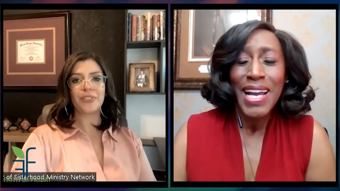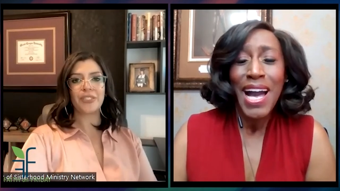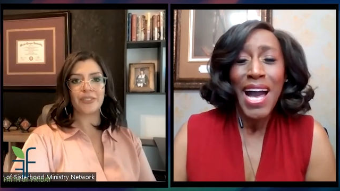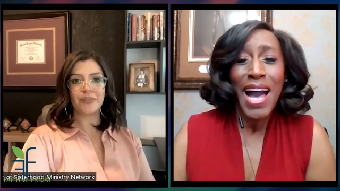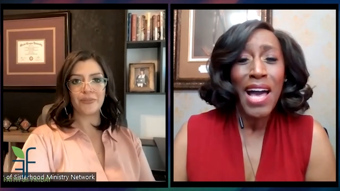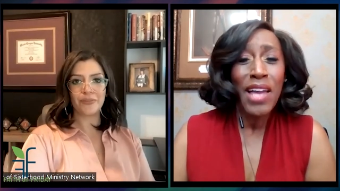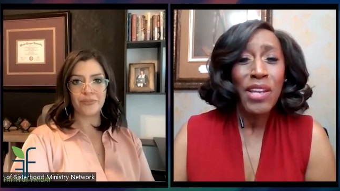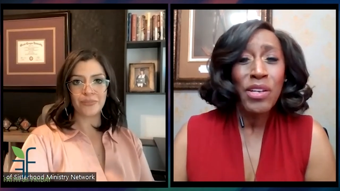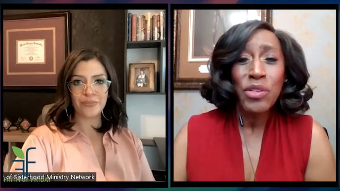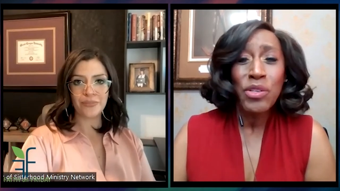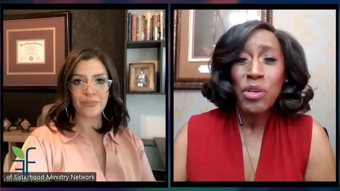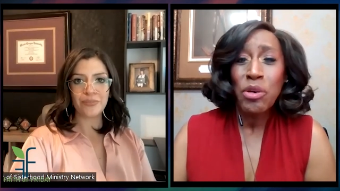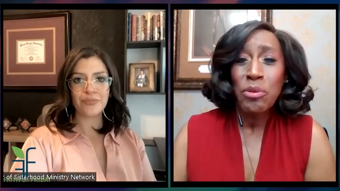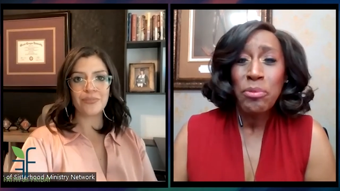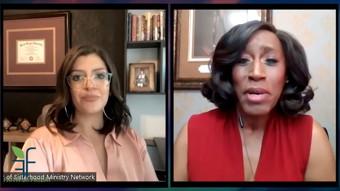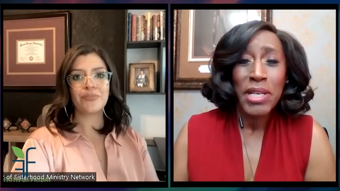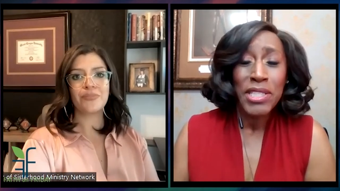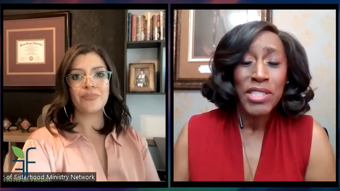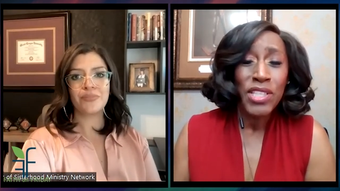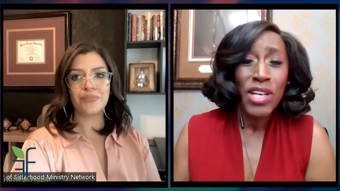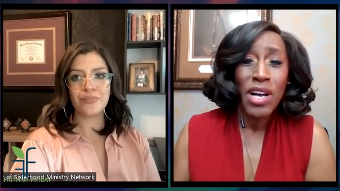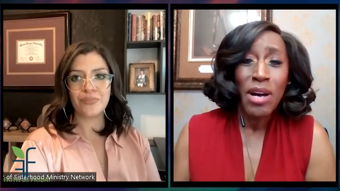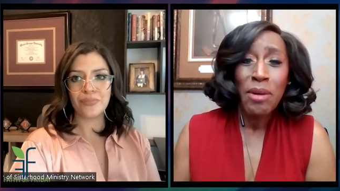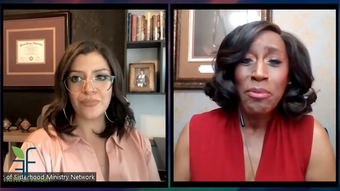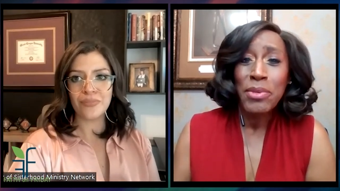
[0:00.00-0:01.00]
Speaker 1: I don't know
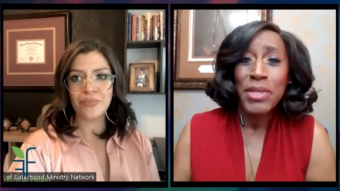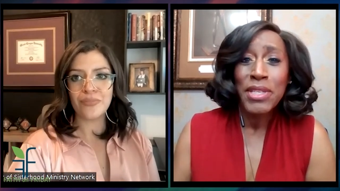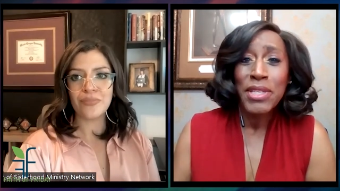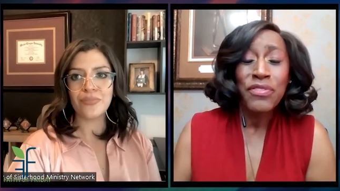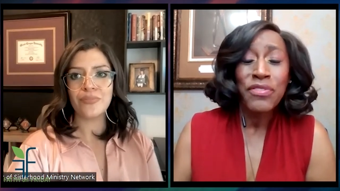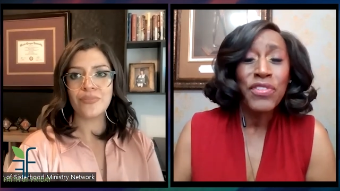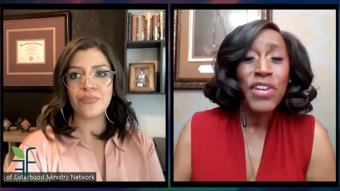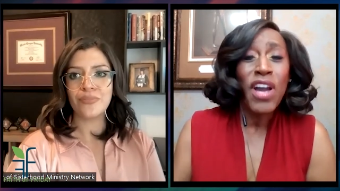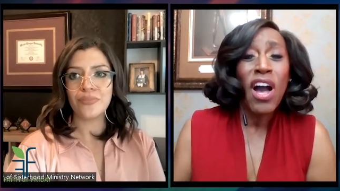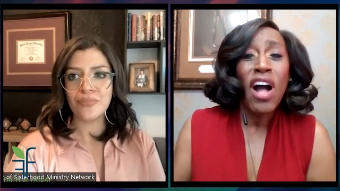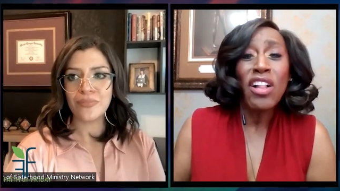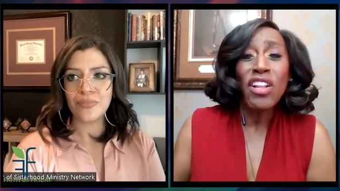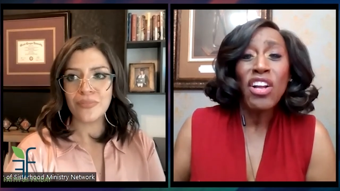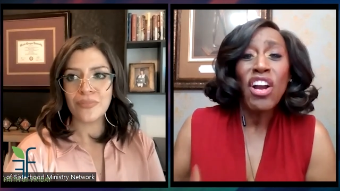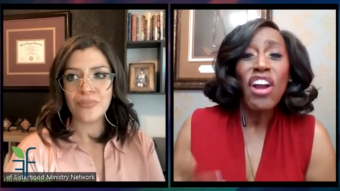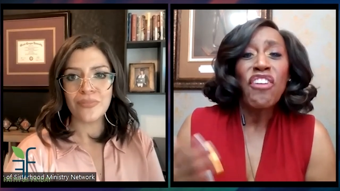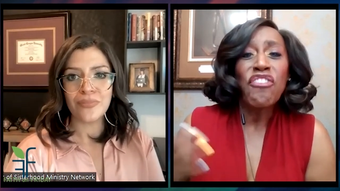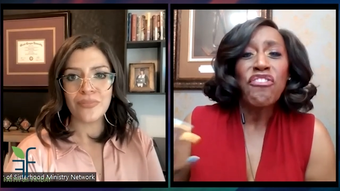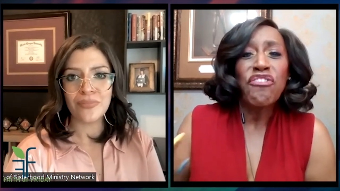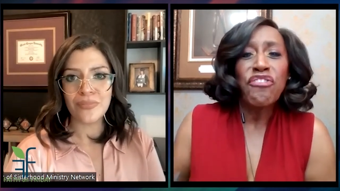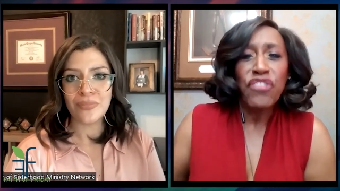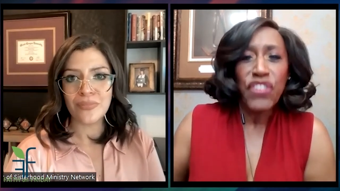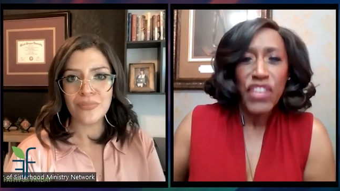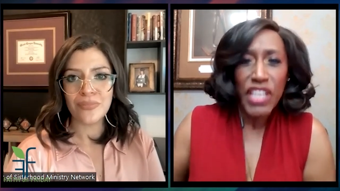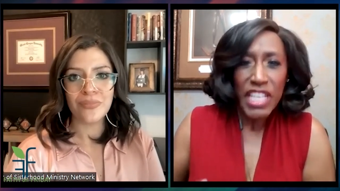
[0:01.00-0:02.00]
about y'all, but if y'all
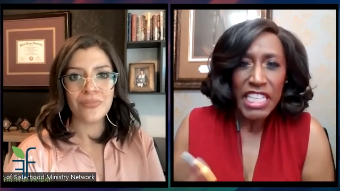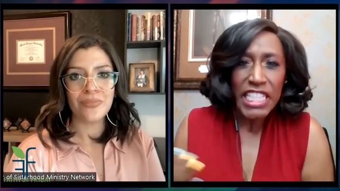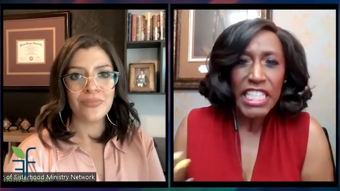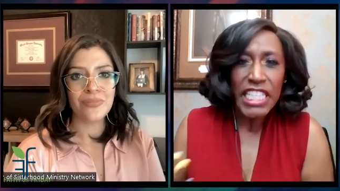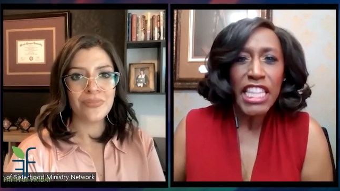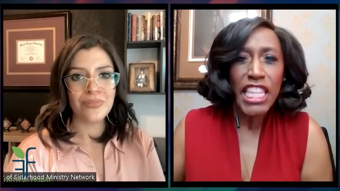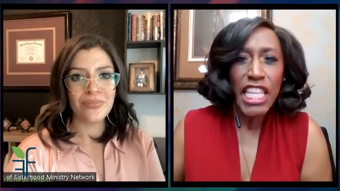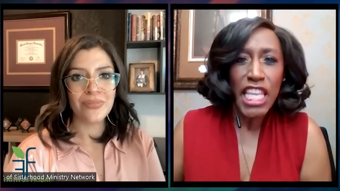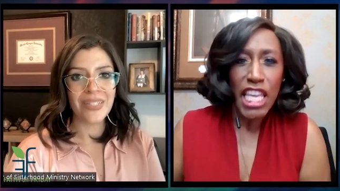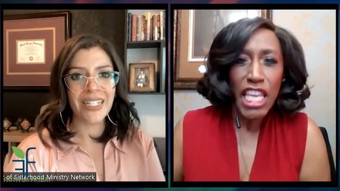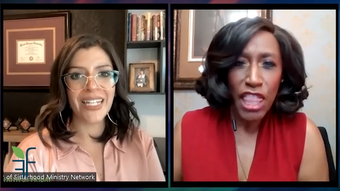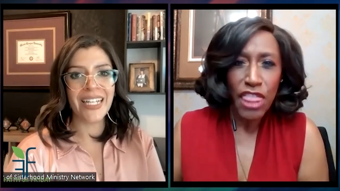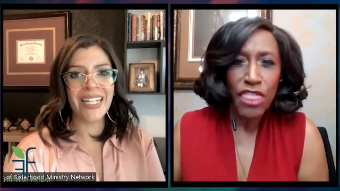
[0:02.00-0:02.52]
aren't feeling the